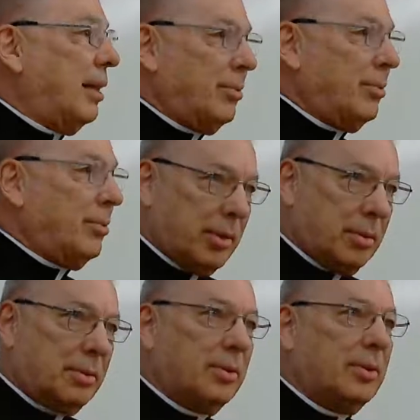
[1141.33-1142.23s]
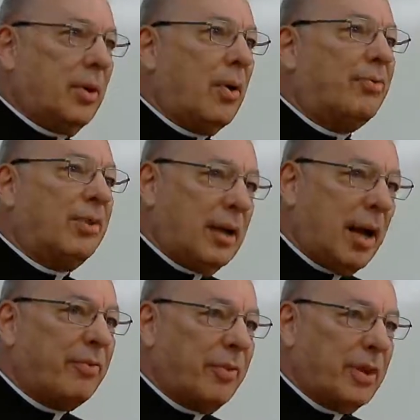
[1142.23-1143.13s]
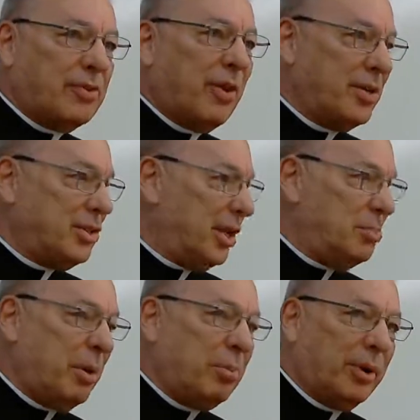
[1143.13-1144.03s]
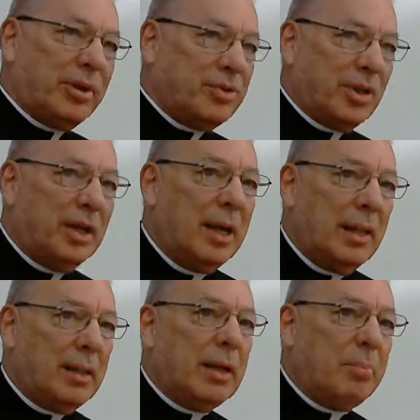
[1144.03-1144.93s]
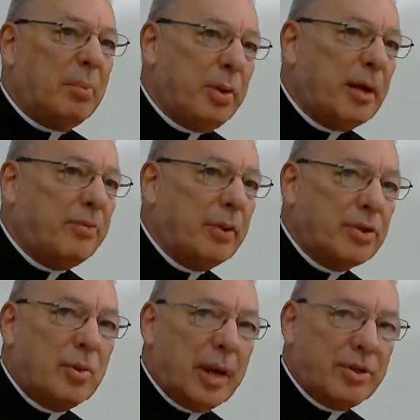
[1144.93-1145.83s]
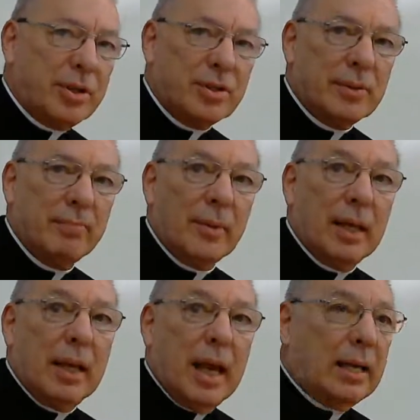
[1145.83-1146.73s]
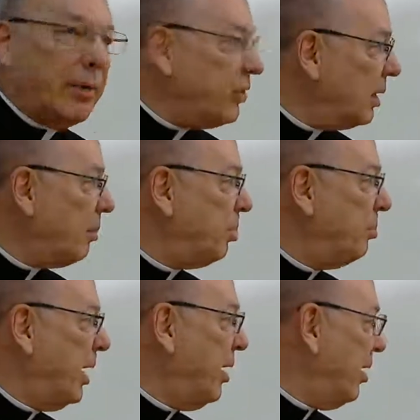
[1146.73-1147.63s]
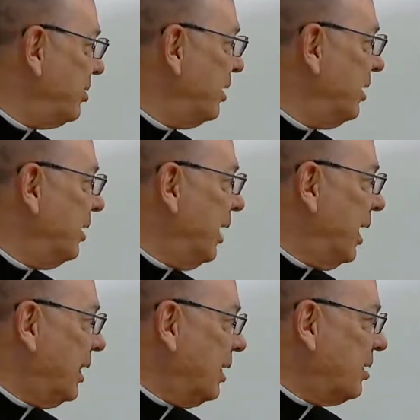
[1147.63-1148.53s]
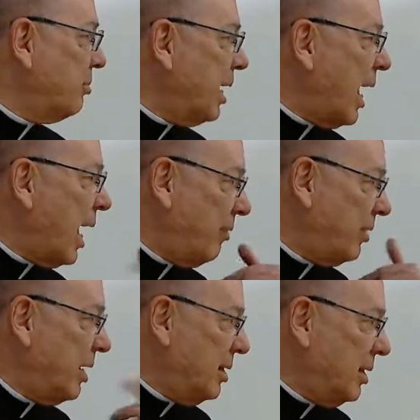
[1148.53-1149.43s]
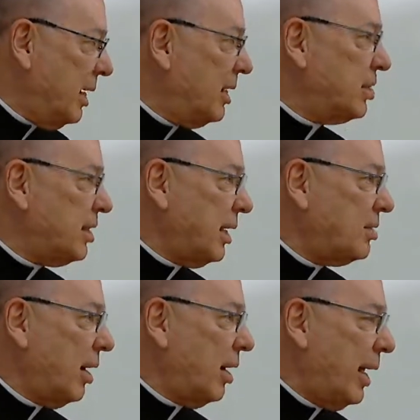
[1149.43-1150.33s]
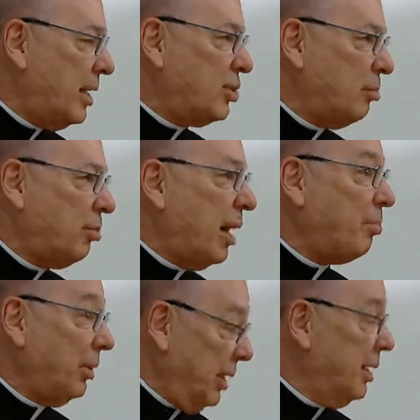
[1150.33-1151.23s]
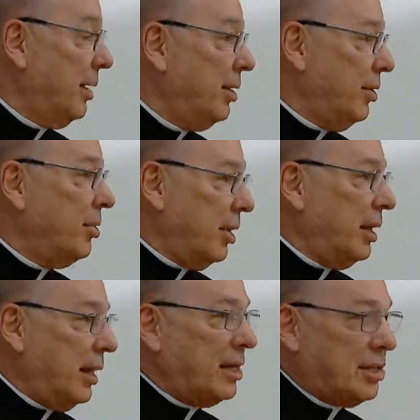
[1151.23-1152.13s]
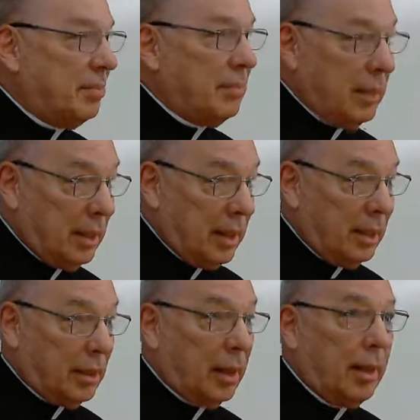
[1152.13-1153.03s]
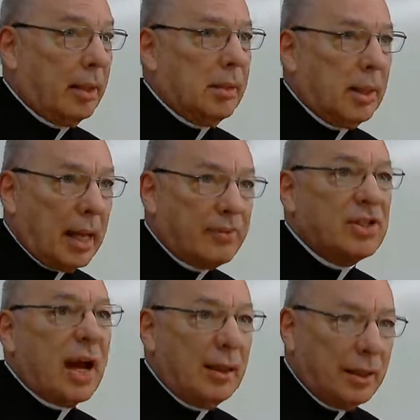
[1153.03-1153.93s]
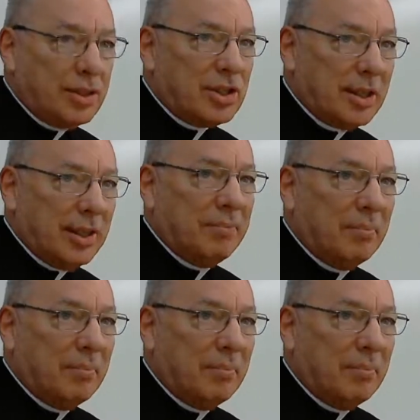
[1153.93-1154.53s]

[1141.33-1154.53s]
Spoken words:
and they're off the cuff as far as these people are concerned. They're not prepared for those questions. And if they're not prepared and they don't have the instinct to answer properly, you're going to get either a lot of silence